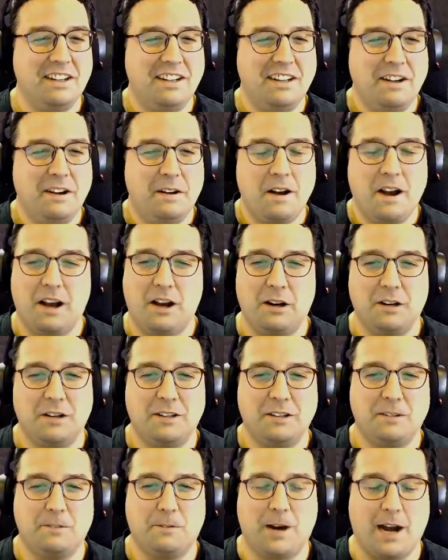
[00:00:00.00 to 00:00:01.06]

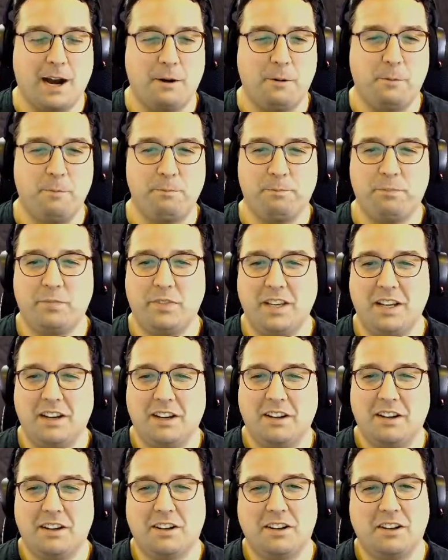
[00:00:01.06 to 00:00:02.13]
wow.
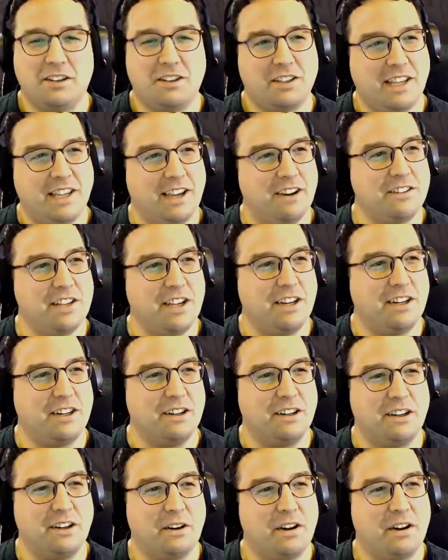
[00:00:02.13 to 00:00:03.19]

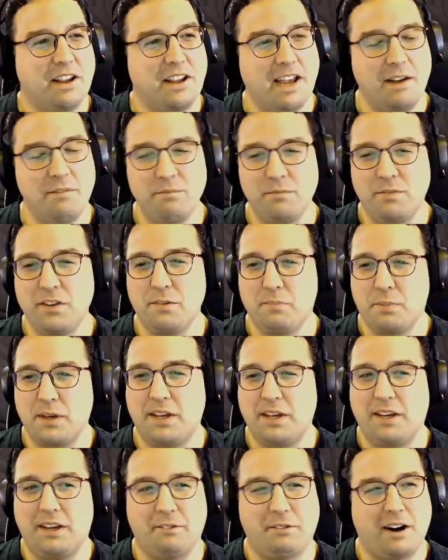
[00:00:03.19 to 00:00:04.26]
Caretaker
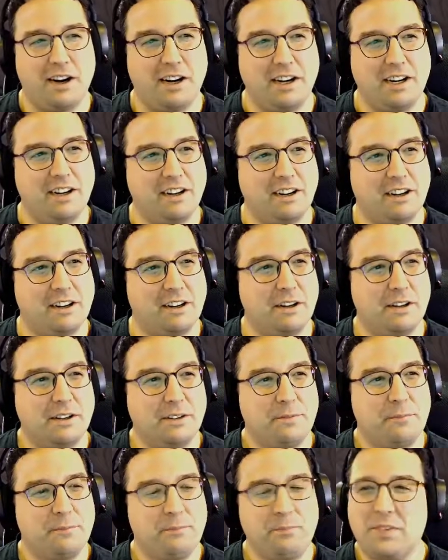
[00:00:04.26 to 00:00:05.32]
MVP right here.
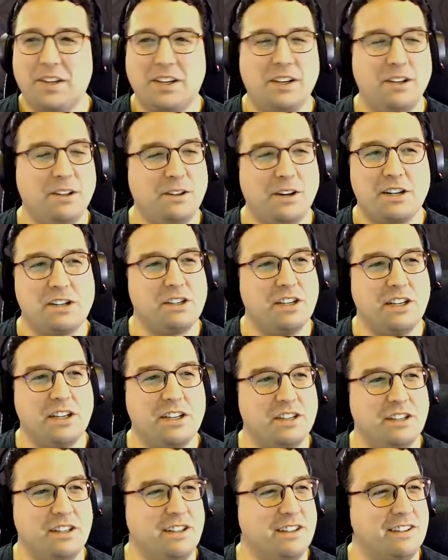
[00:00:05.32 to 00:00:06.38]

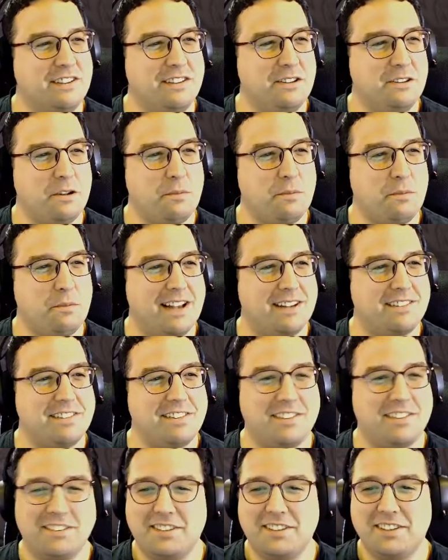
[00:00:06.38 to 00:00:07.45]
Congratulations. You're the
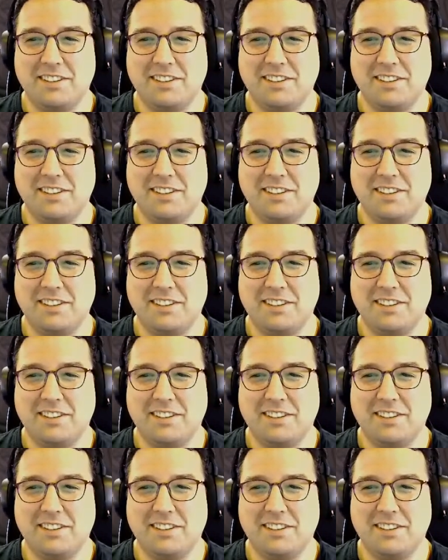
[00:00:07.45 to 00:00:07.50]
best.